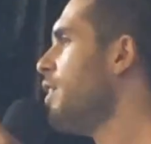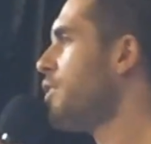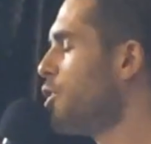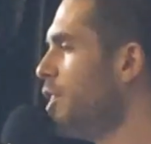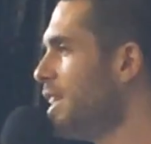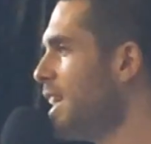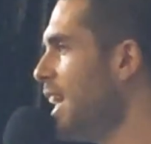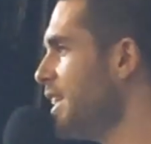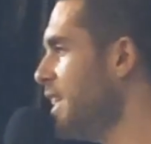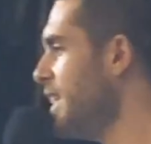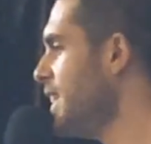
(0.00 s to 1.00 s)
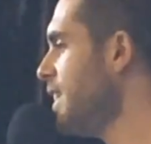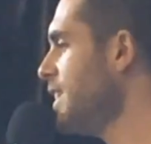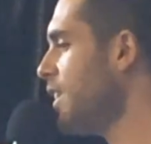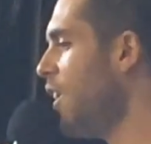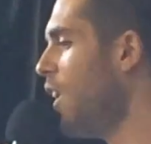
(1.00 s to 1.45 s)
During that
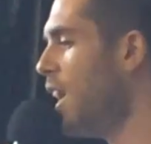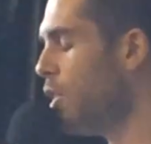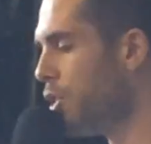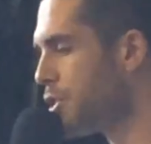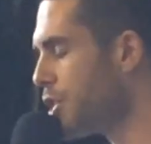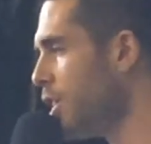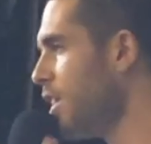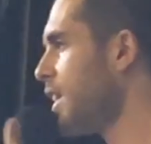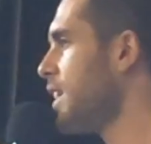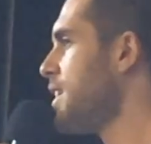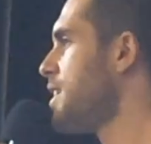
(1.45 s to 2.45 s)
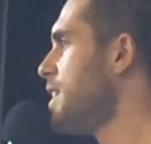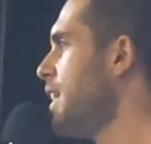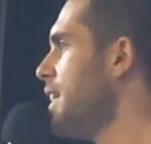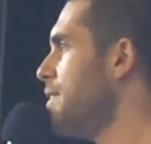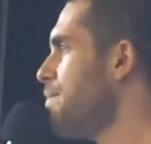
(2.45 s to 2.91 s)
year, I also, like I
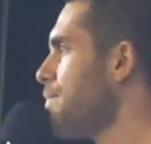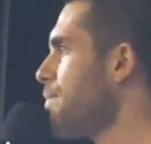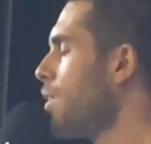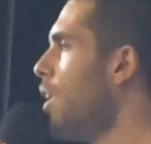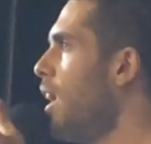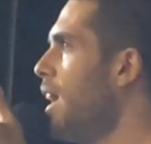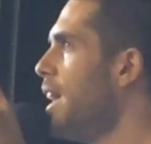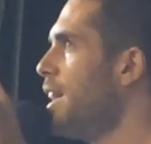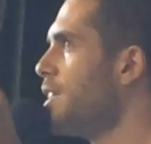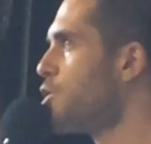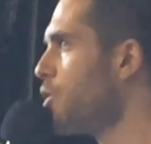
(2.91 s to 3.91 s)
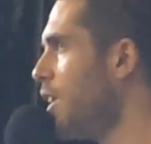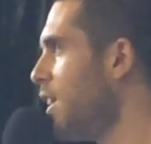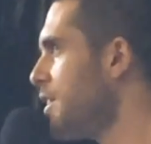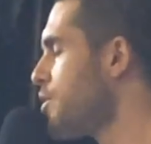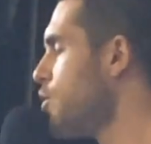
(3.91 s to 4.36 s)
said,
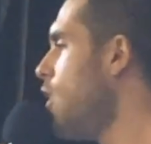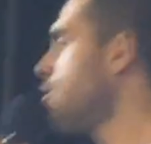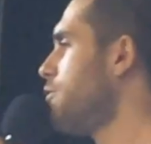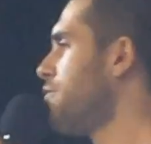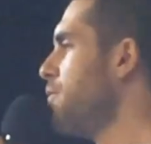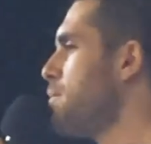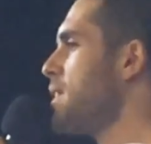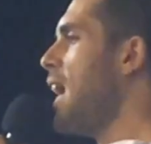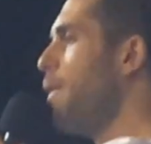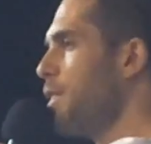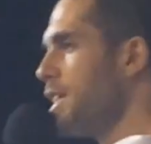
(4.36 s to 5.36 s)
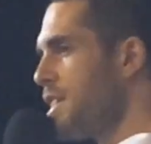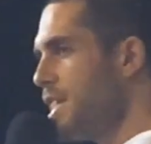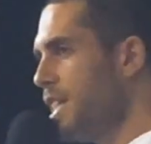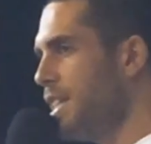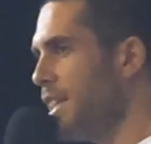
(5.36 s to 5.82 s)
I cycled from Darwin to
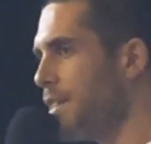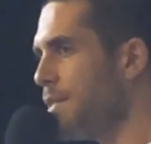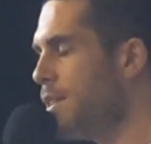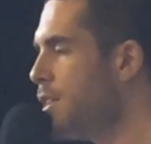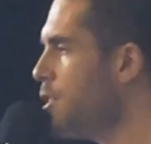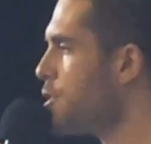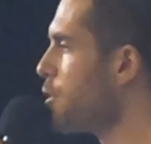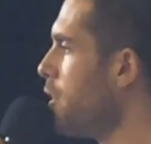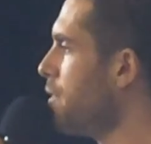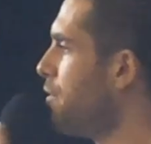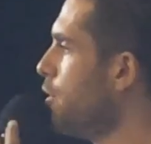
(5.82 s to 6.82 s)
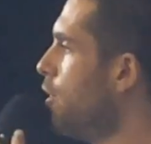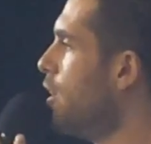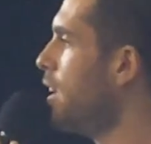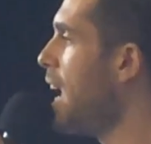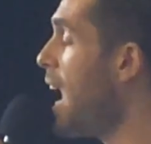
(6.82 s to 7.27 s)
Sydney. So if you're
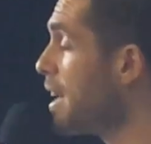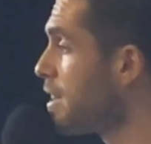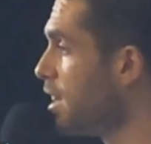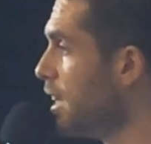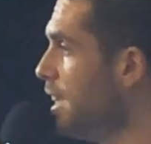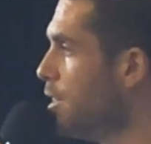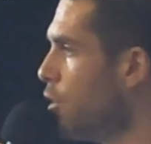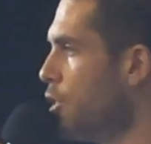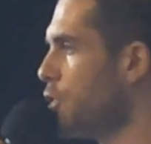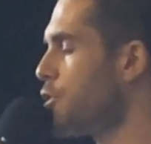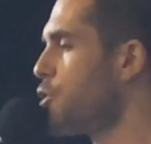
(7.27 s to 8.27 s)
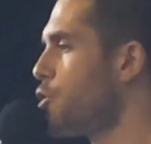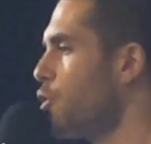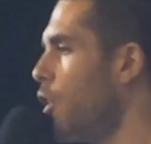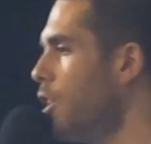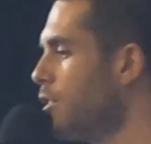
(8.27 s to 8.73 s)
an athlete or you're
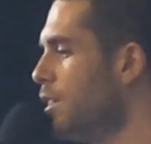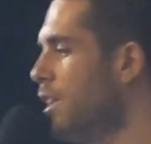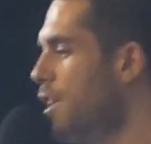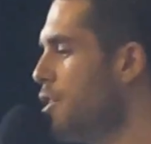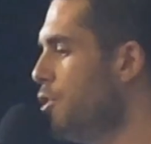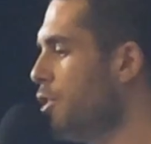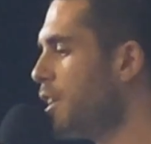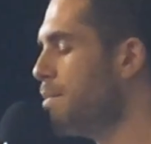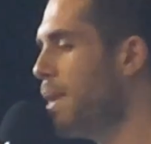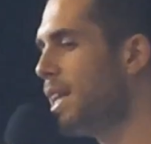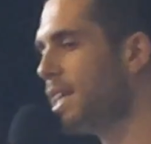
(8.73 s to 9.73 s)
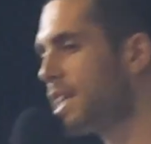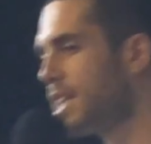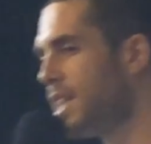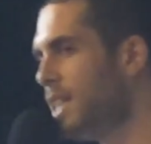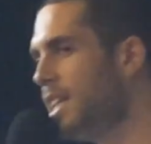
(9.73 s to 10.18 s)
strong, you can make it
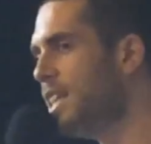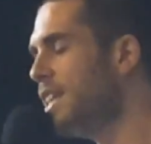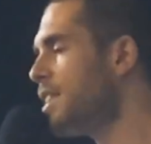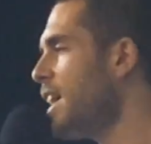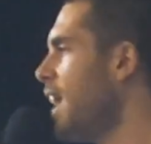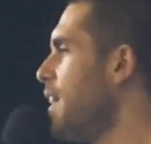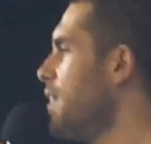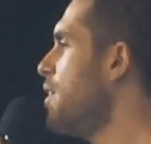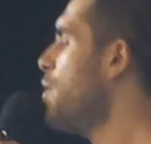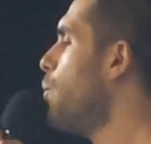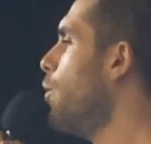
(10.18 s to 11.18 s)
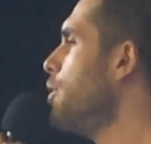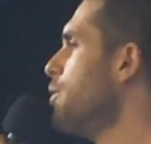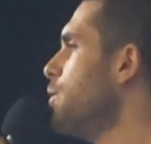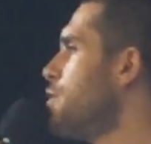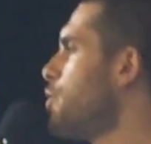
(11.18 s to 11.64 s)
clear that what
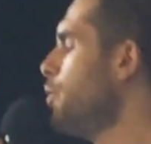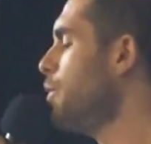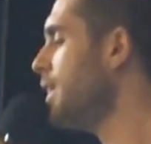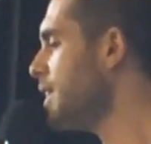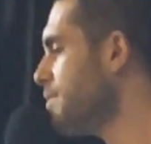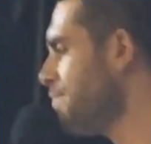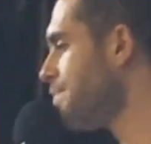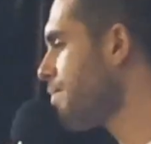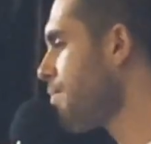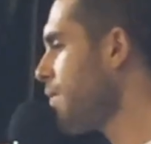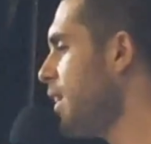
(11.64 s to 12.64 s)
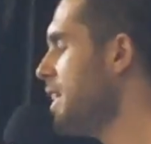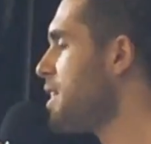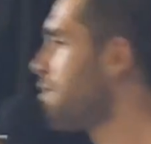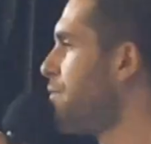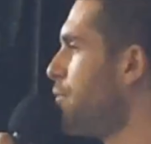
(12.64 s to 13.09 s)
you are doing
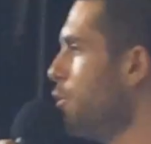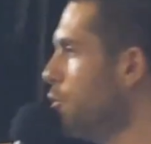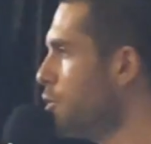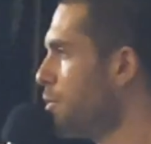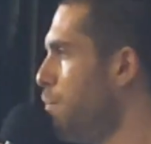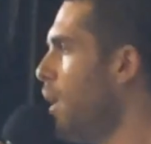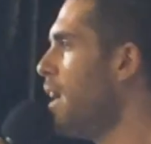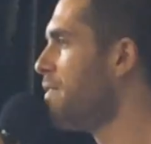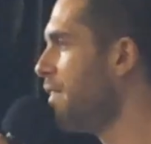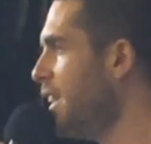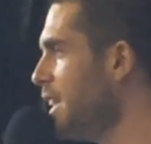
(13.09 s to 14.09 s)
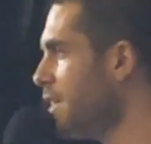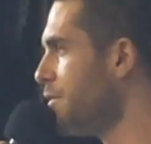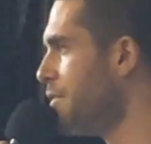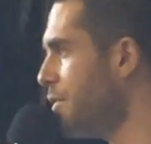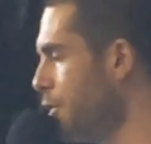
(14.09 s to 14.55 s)
is fueled by
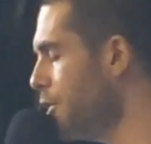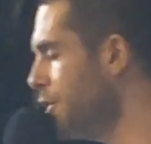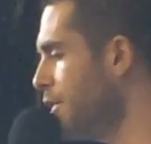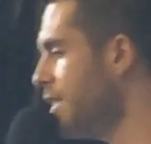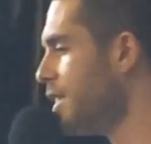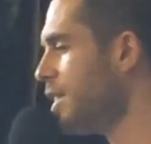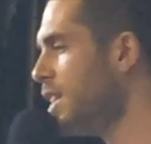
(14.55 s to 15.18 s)
vegan food.